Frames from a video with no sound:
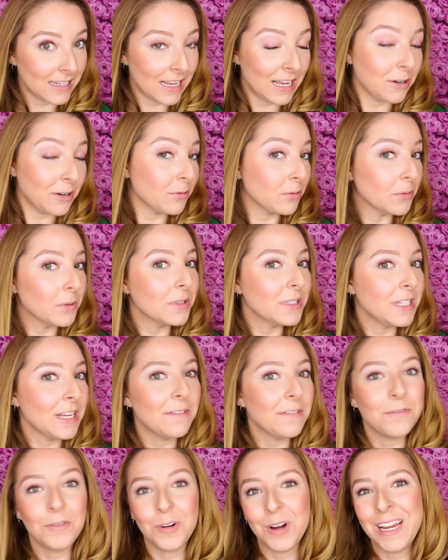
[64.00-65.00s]
a
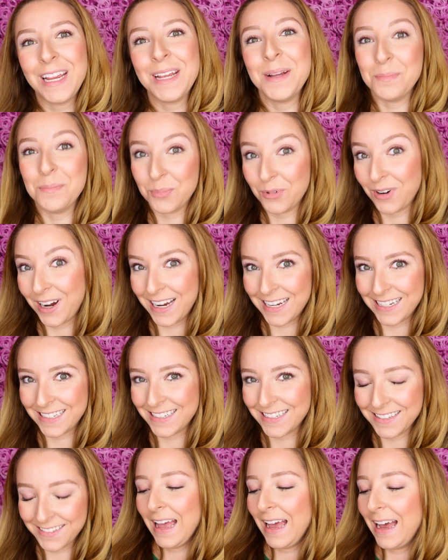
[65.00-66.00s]
cruelty-free
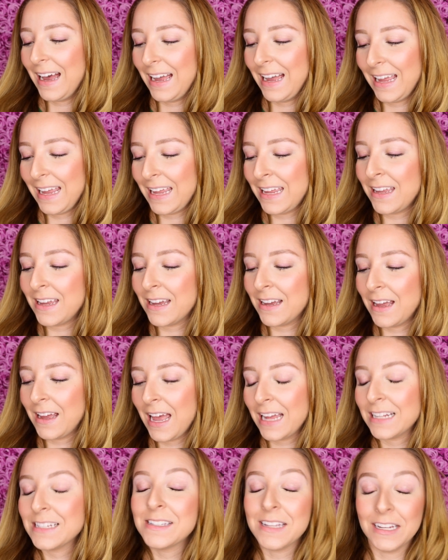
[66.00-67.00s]
brand. I
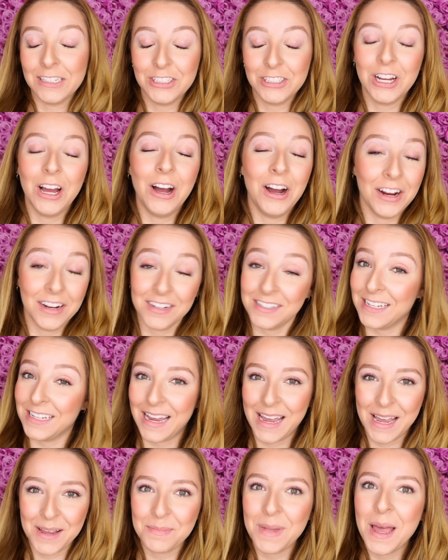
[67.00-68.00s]
had such a hard
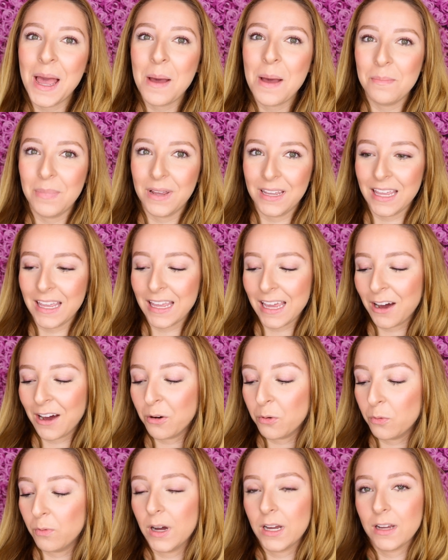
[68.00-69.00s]
time picking
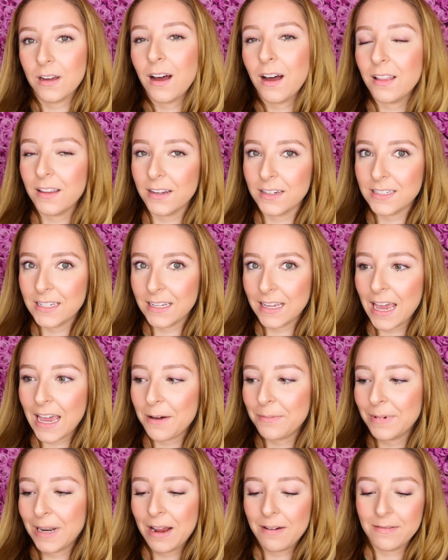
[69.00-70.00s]
out what color to
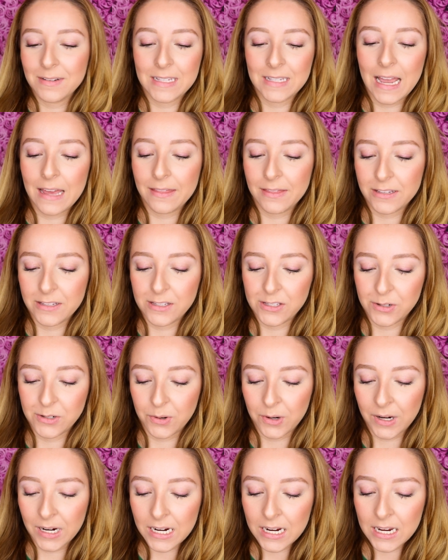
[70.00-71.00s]
get when I was at the
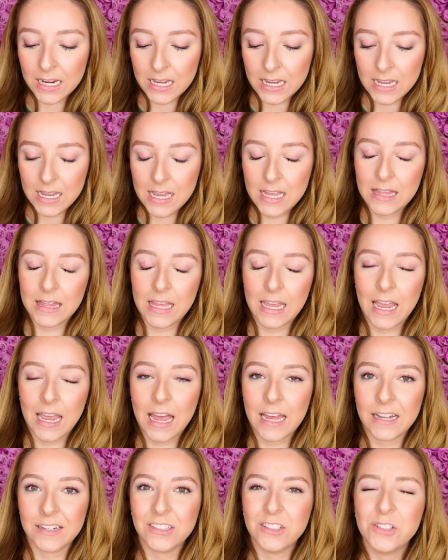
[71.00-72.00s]
store. They
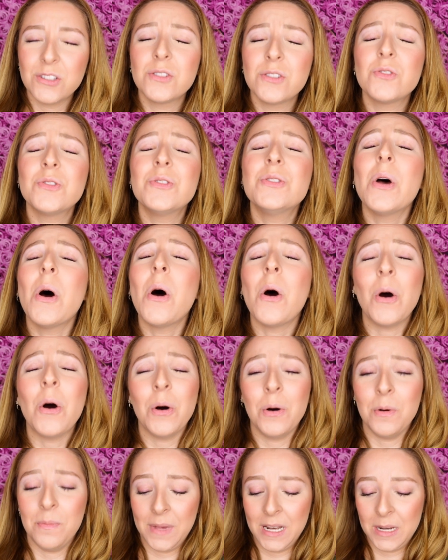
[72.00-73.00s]
had
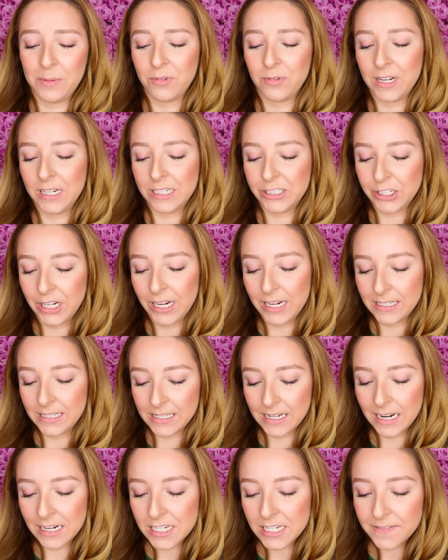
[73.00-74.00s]
so many pretty shades
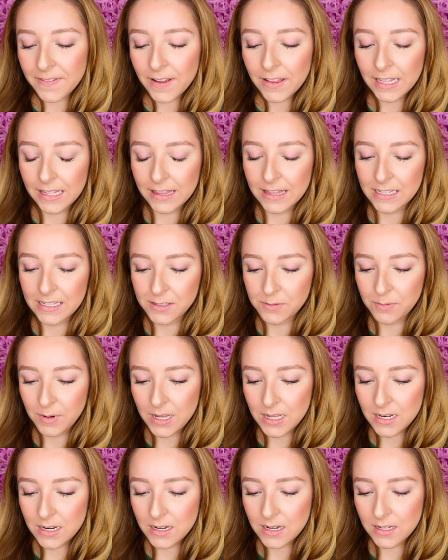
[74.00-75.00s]
and I just felt like this
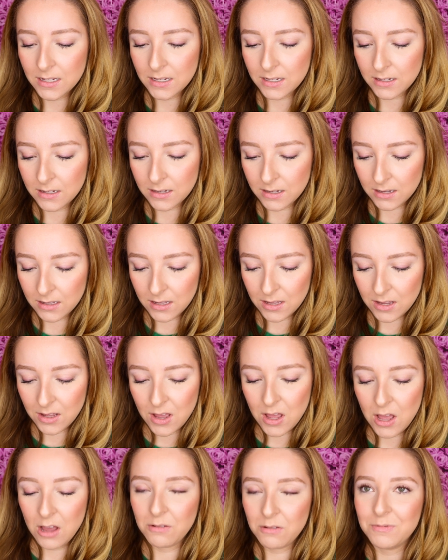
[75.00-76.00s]
one
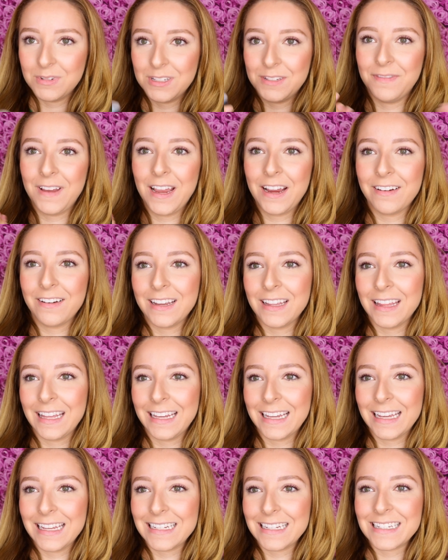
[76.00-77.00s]
was very
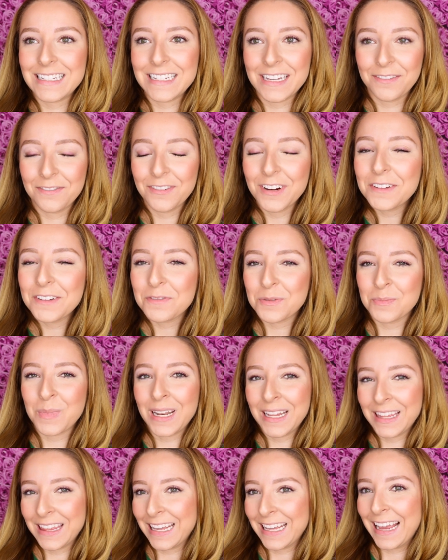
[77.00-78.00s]
like different from
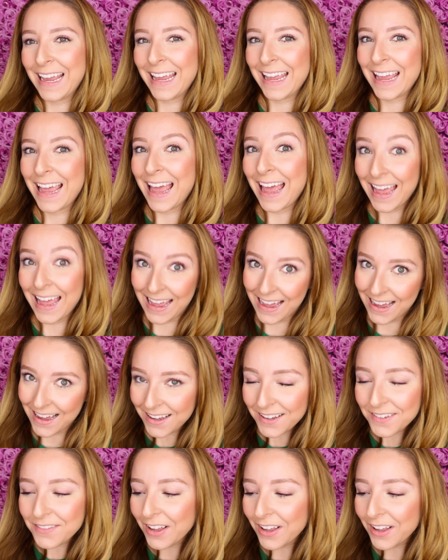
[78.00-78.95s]
anything I have